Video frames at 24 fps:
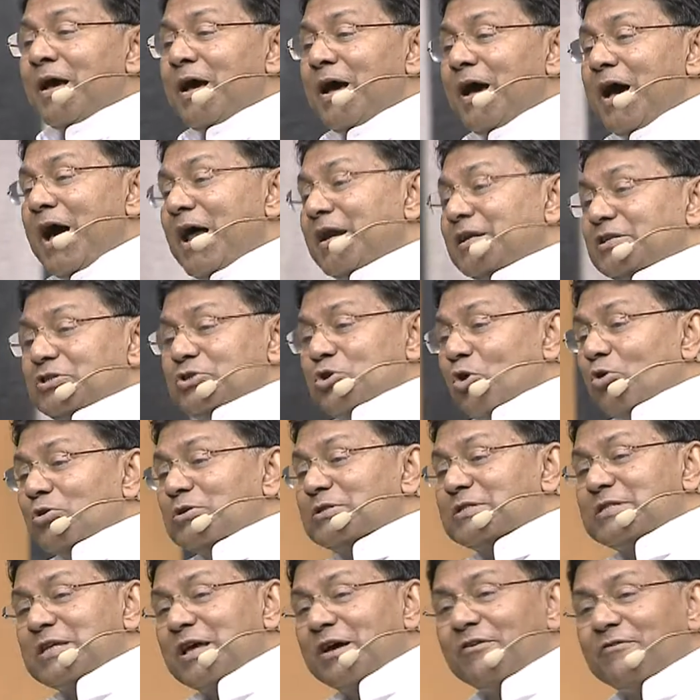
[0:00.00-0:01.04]
and
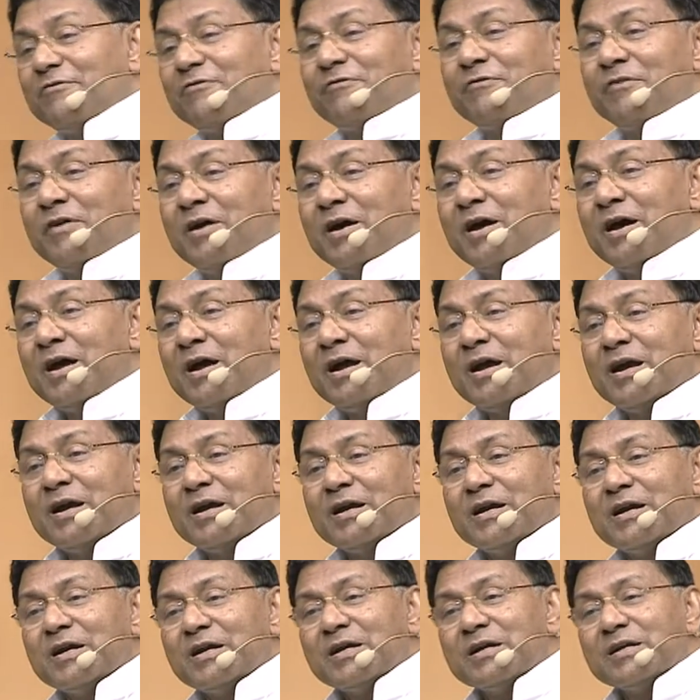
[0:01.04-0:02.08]
Joseph
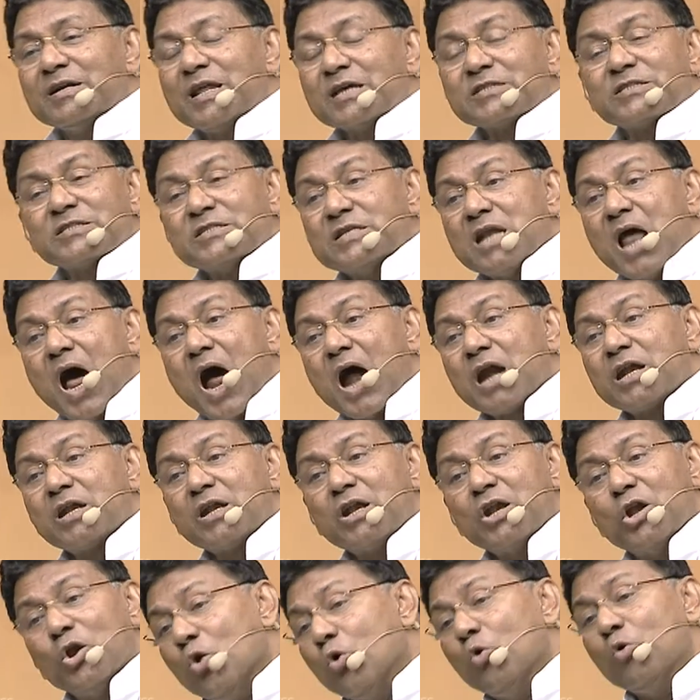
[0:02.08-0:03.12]
does not
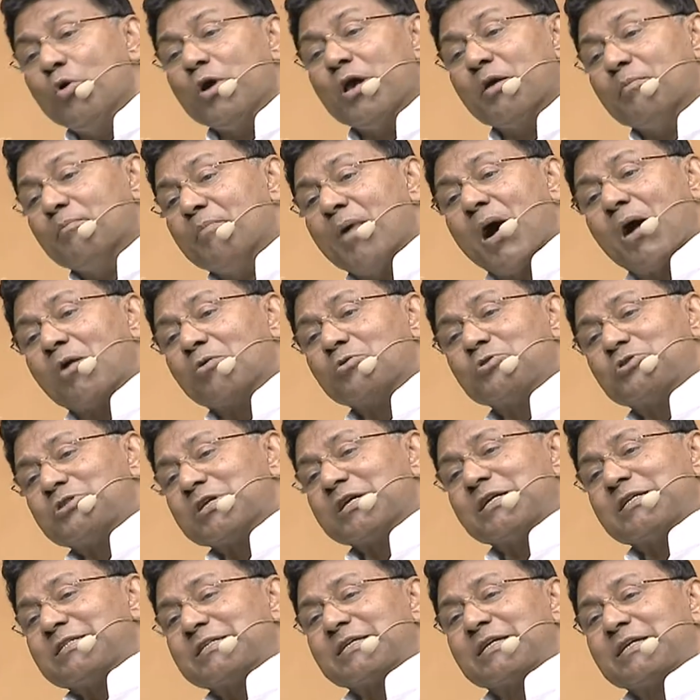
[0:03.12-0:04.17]
know about
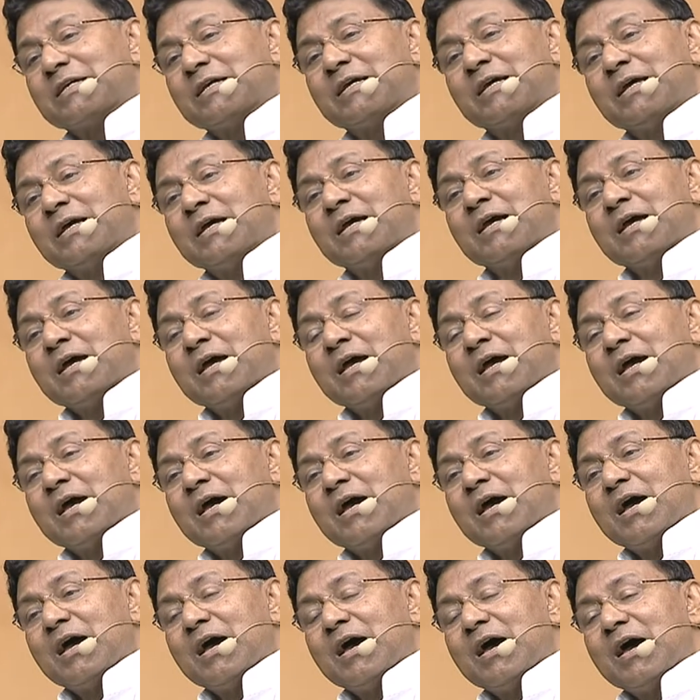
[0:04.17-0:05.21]
it.
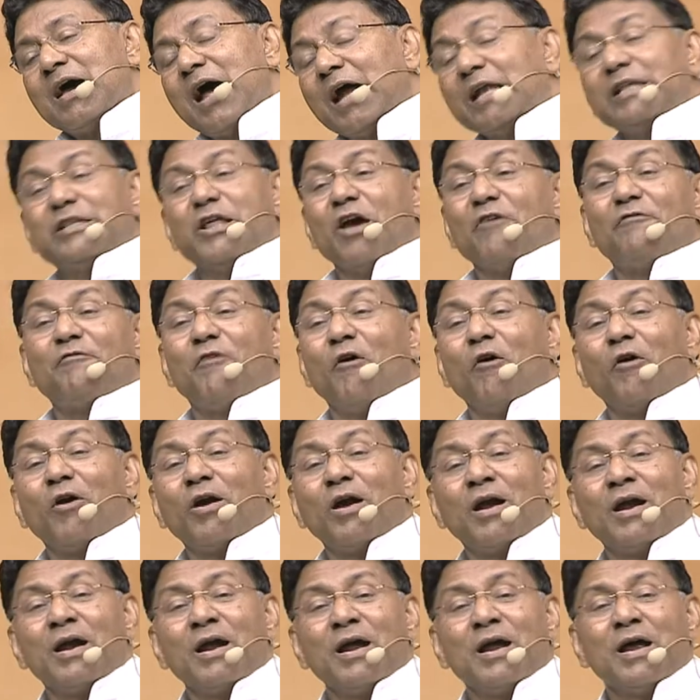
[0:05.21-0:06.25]
And therefore,
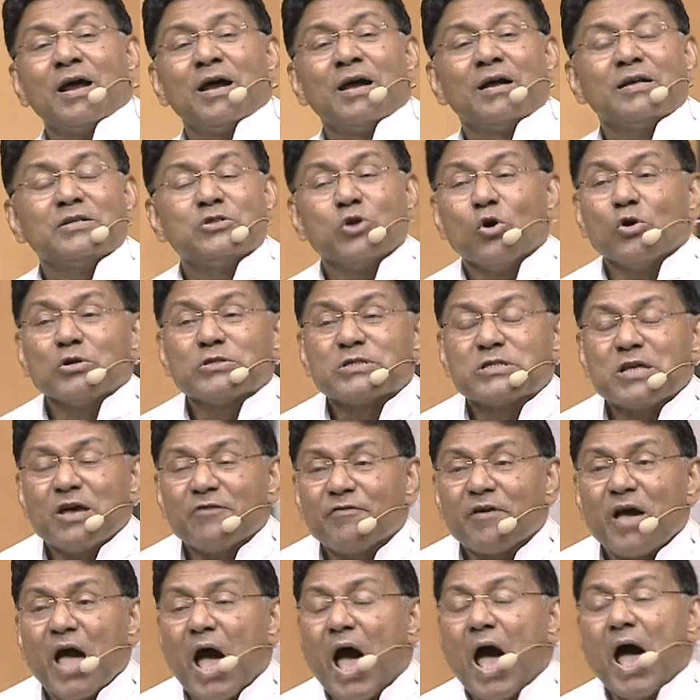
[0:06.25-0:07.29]
Joseph
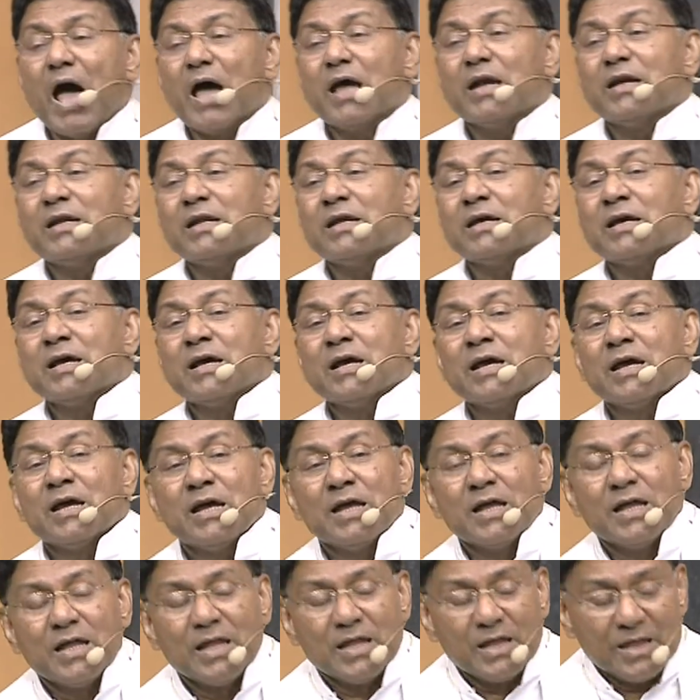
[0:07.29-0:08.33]
had
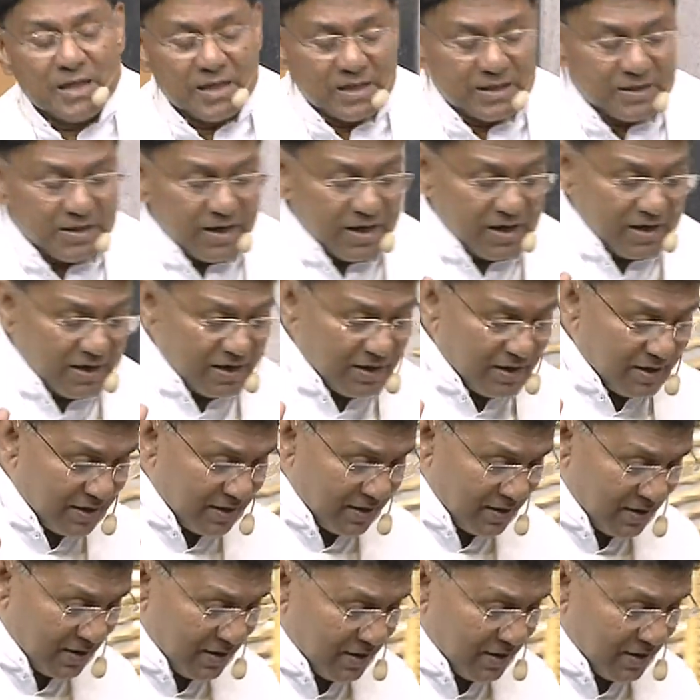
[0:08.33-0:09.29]
the